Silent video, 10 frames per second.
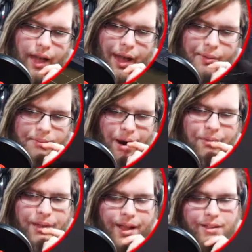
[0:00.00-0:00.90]
yeah, I would
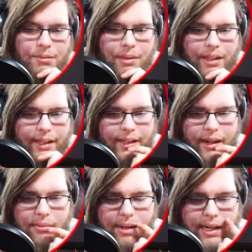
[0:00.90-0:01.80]
probably have something
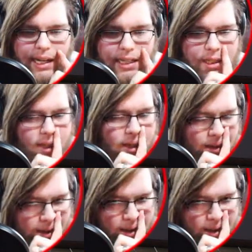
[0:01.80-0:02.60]
like that on my desk.